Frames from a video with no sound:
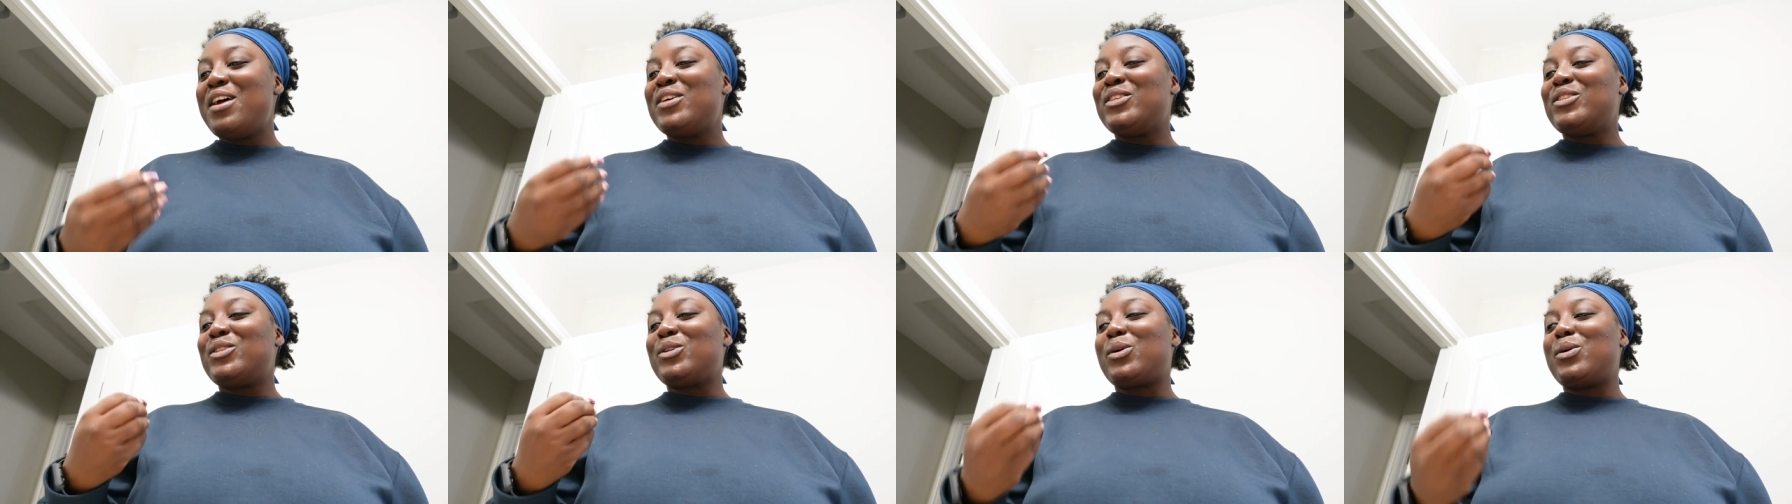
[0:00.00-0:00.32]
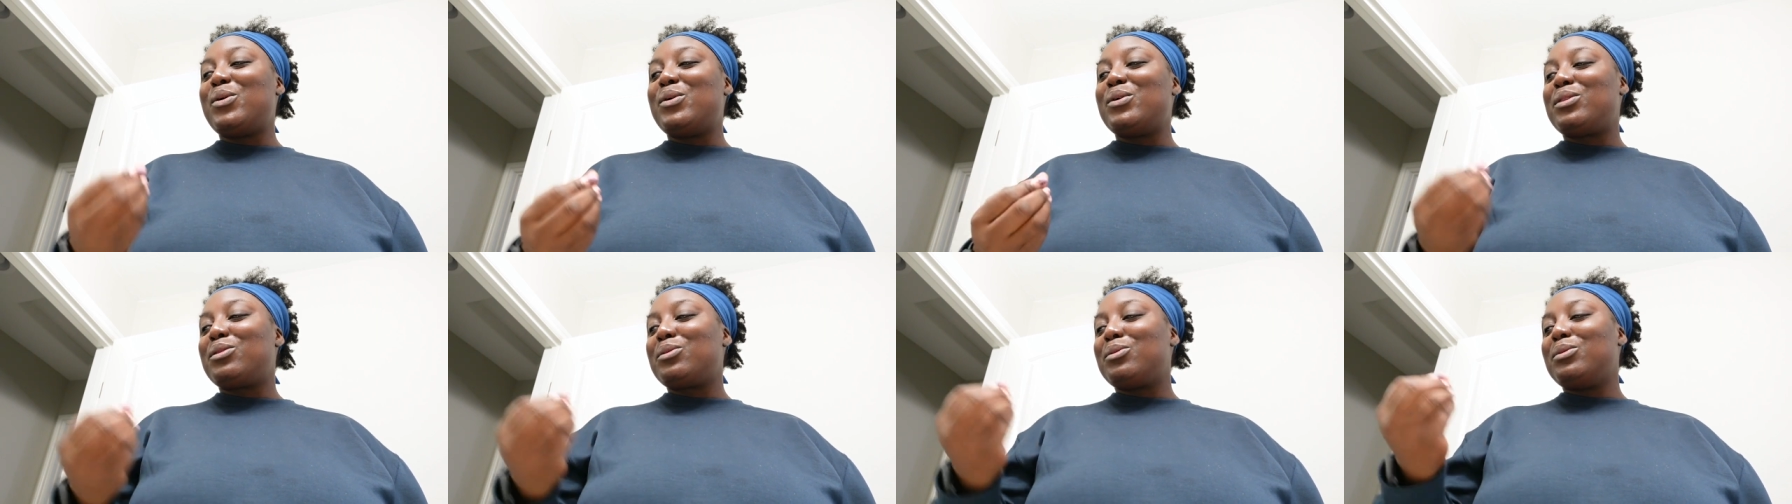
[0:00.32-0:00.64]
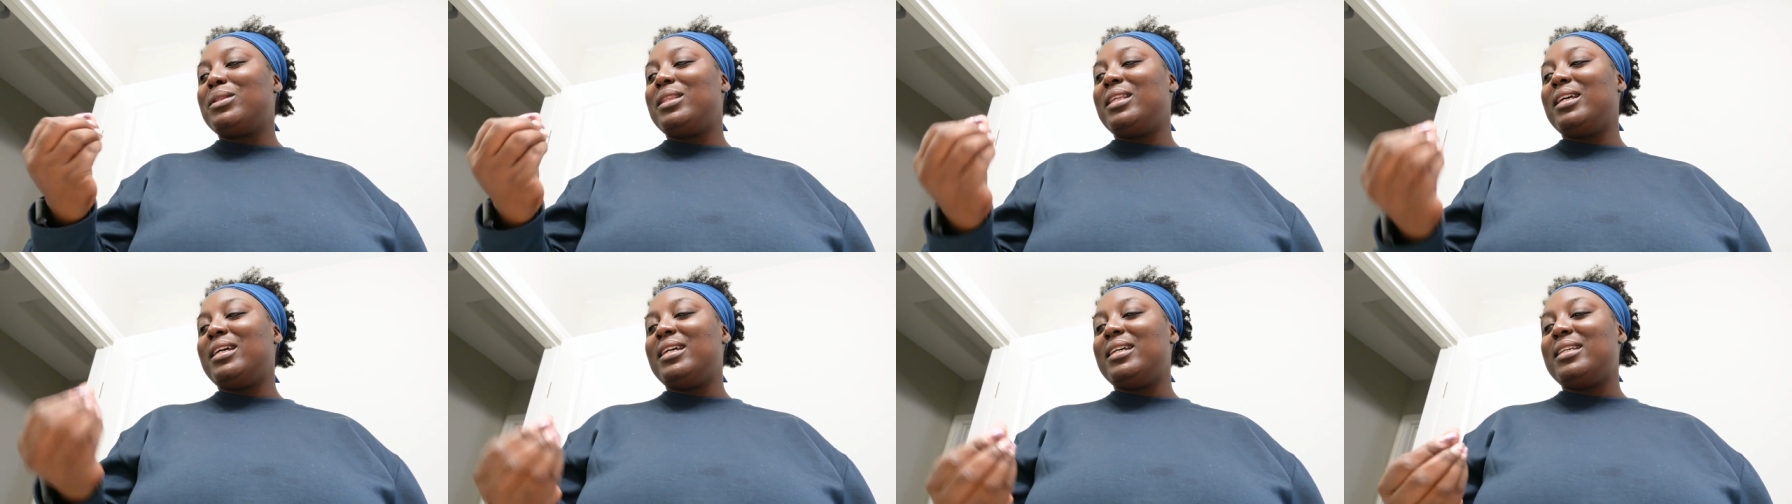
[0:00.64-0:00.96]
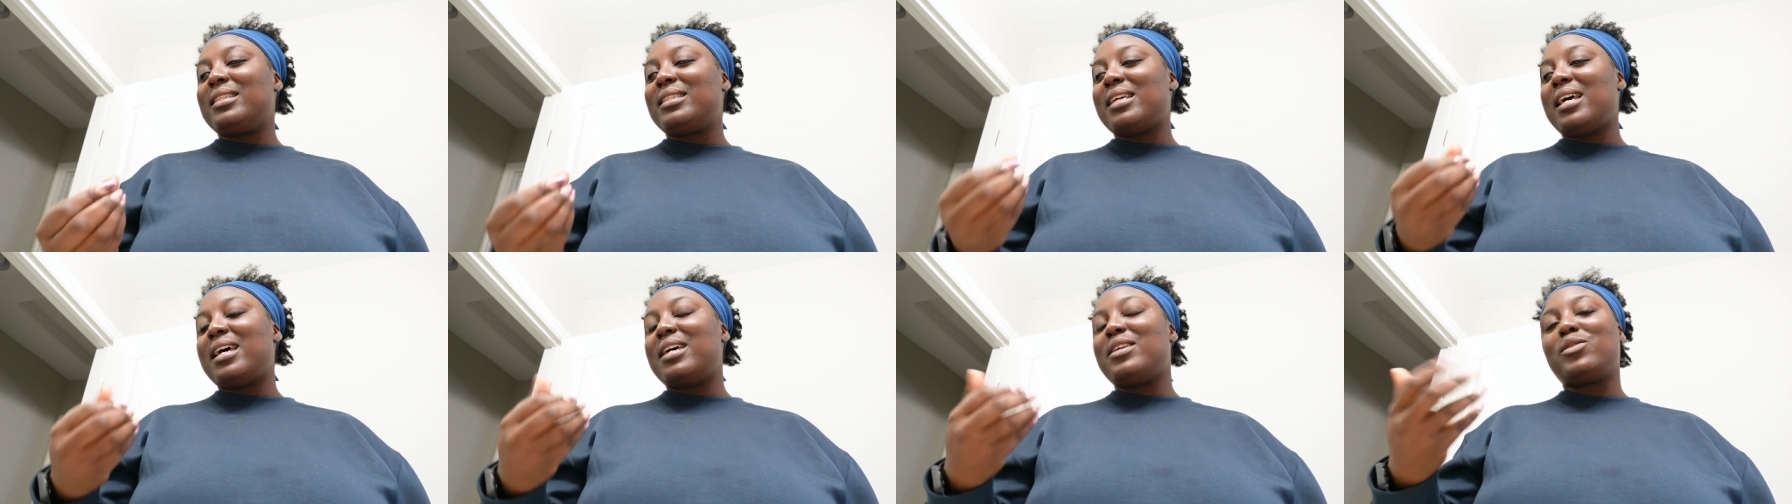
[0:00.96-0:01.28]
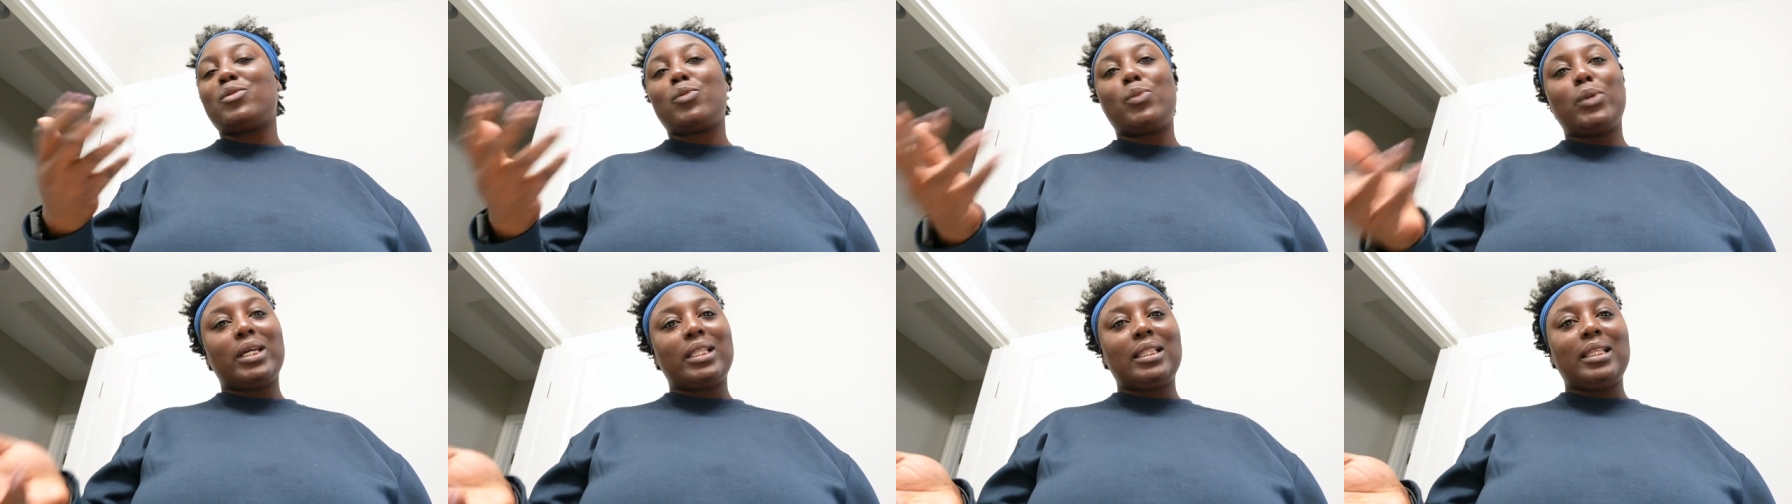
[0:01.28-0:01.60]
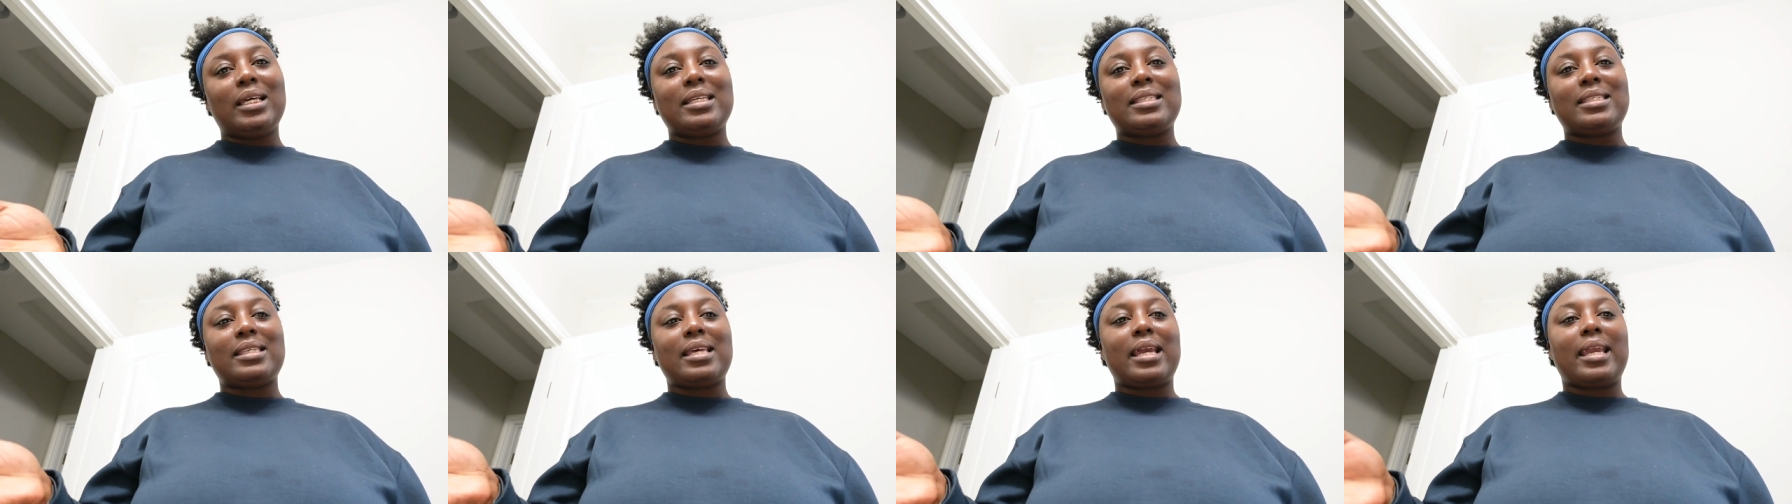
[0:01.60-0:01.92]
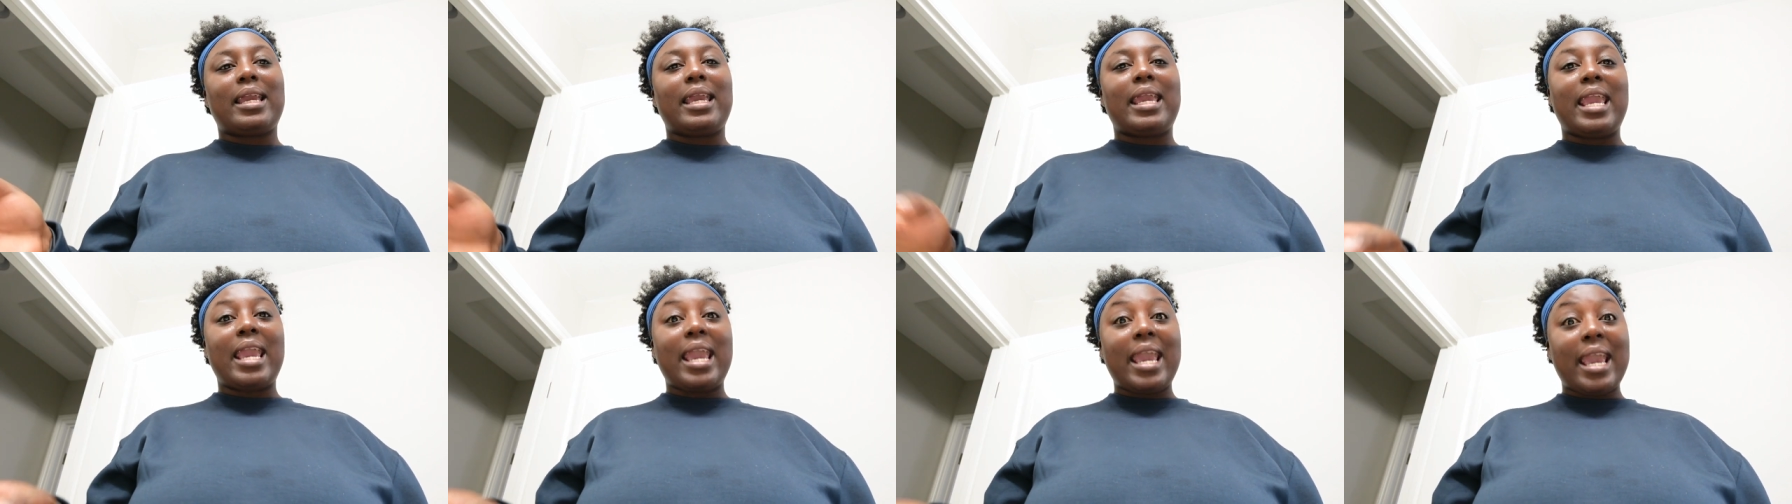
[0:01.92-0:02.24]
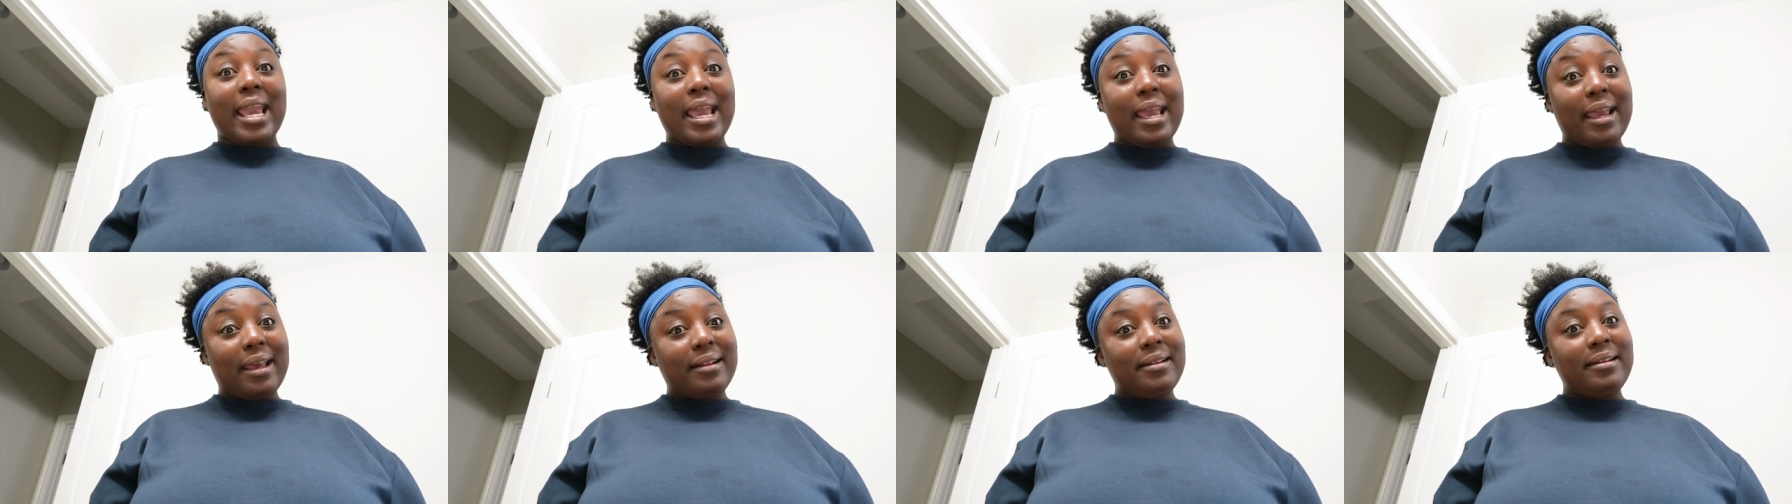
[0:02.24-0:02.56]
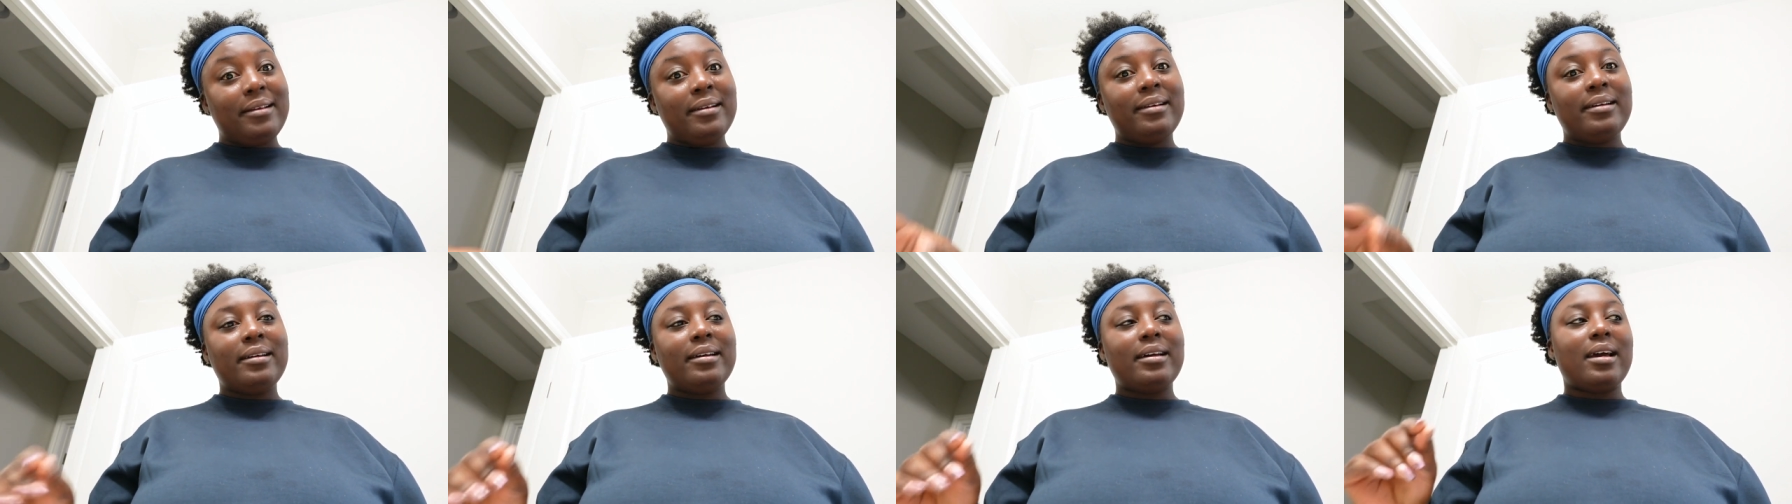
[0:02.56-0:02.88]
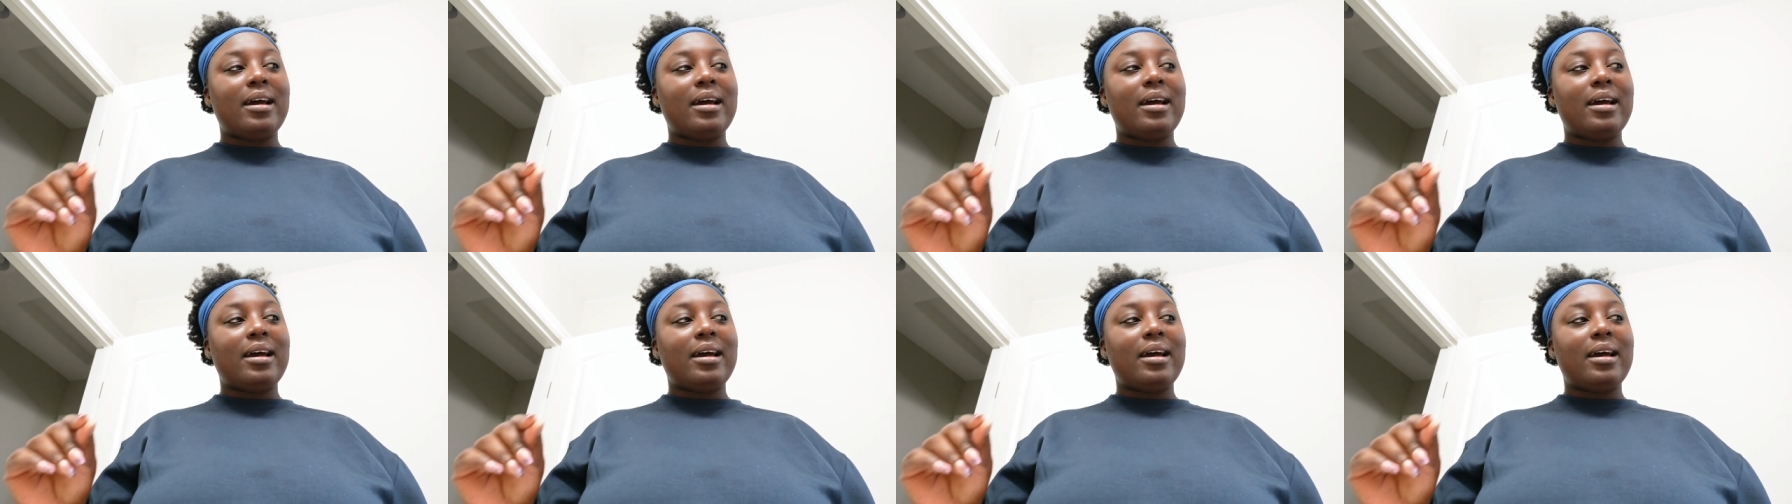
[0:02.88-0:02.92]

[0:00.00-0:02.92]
to go through this as quickly as I can.